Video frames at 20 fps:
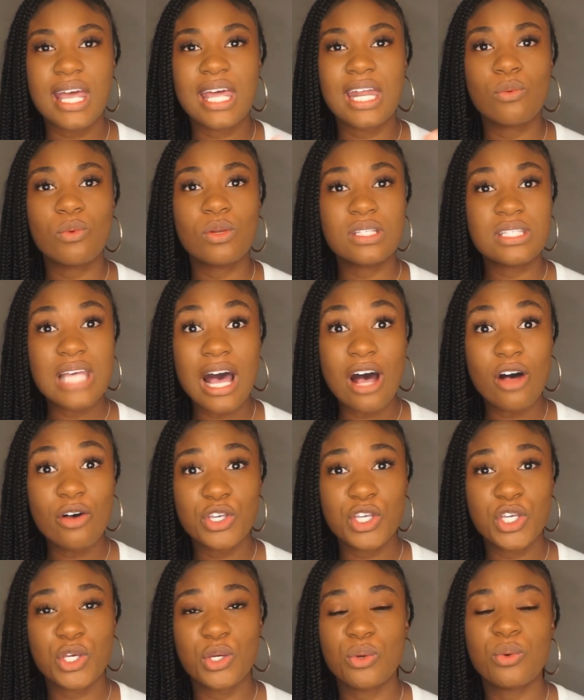and it will tell
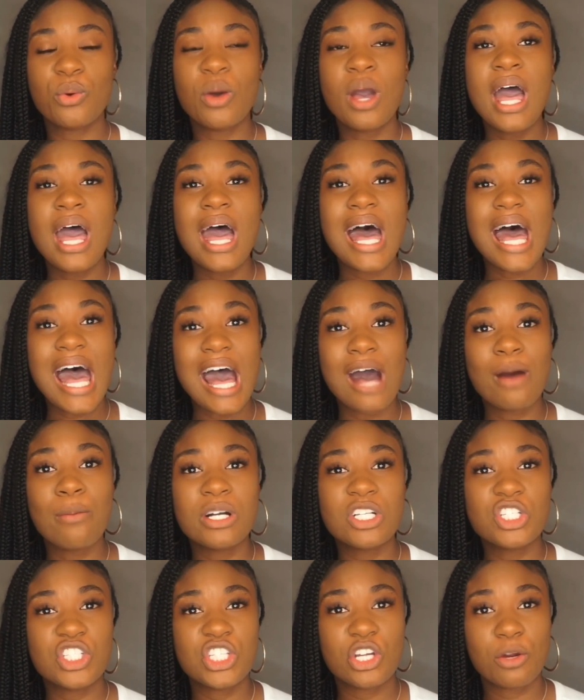you how
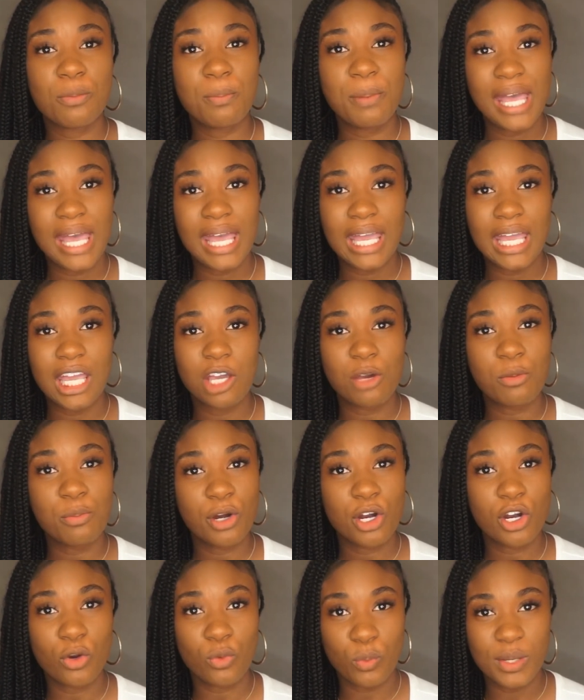much they're paying
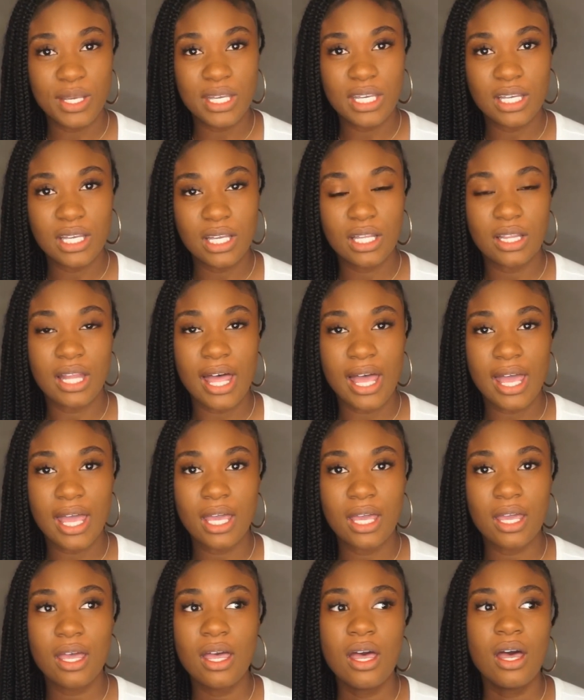per week.
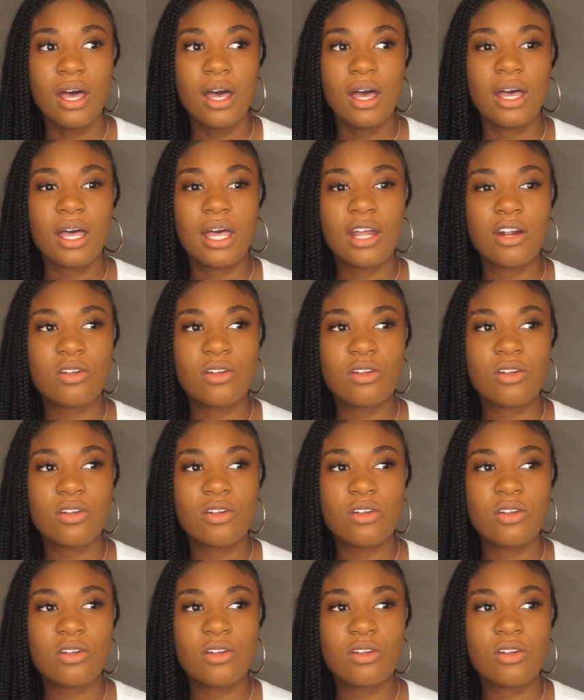Like, it'll